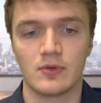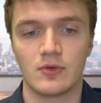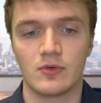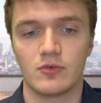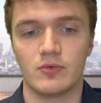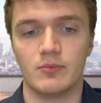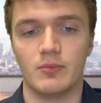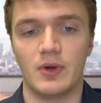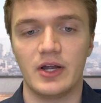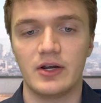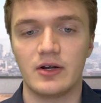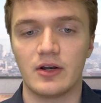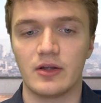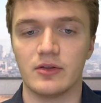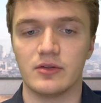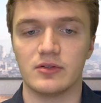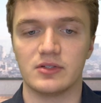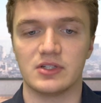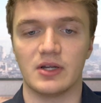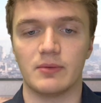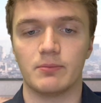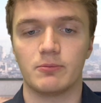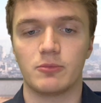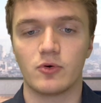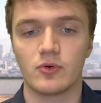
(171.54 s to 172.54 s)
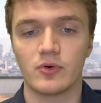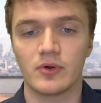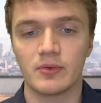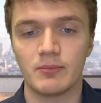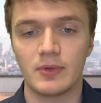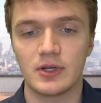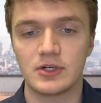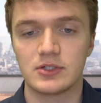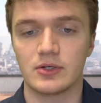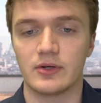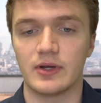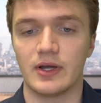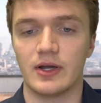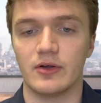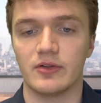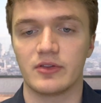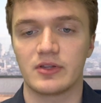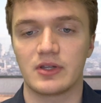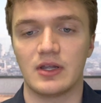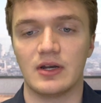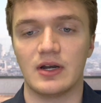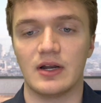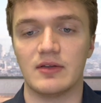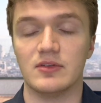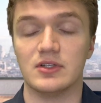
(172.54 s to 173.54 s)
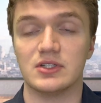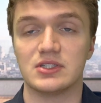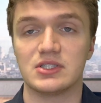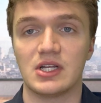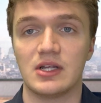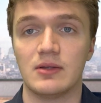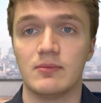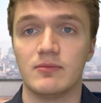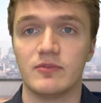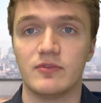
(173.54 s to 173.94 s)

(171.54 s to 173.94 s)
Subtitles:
Remind others that poor mental health can have the same